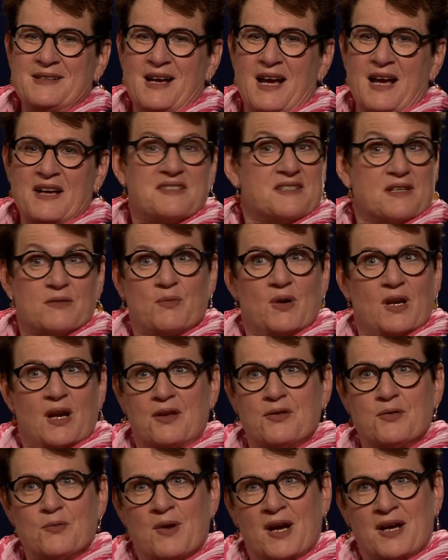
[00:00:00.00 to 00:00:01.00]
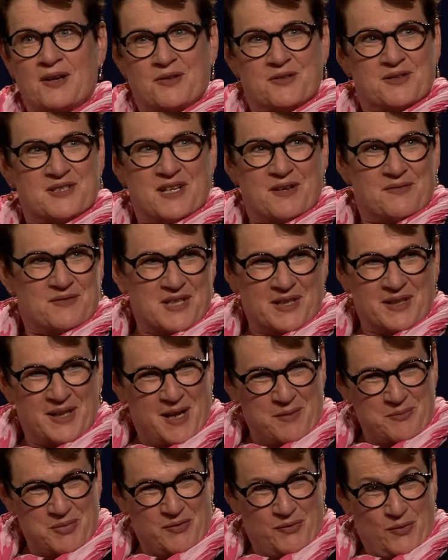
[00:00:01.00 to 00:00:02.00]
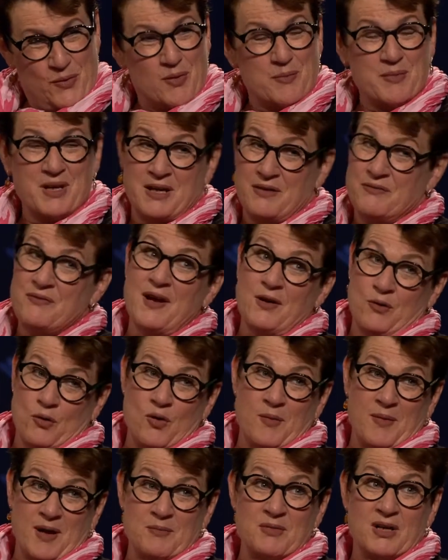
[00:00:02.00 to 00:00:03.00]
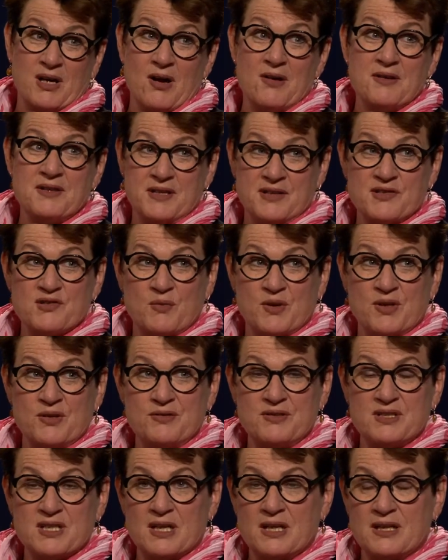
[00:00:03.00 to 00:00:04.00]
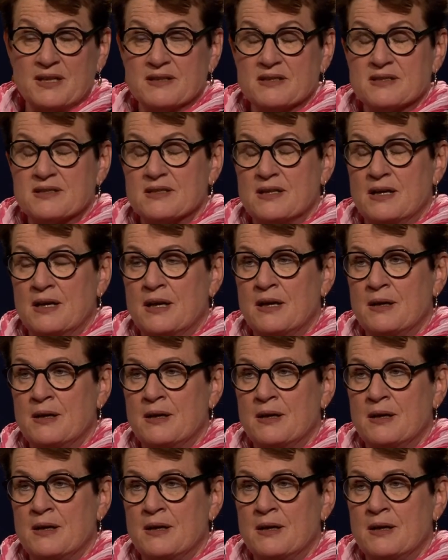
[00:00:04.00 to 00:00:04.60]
I said, well, other writers have done that before me. In fact, Cormac McCarthy is one who does.